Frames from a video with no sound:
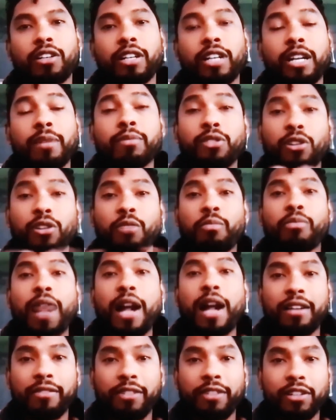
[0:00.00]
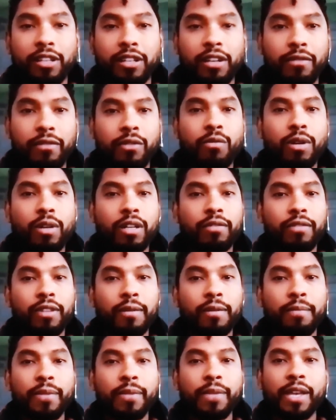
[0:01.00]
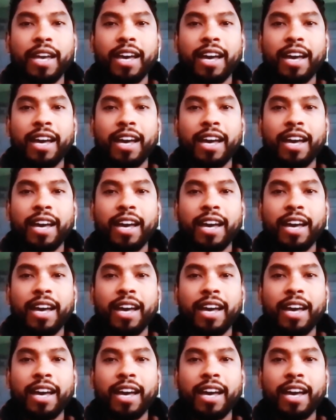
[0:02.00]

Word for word: And I'm so proud of each and every one of them.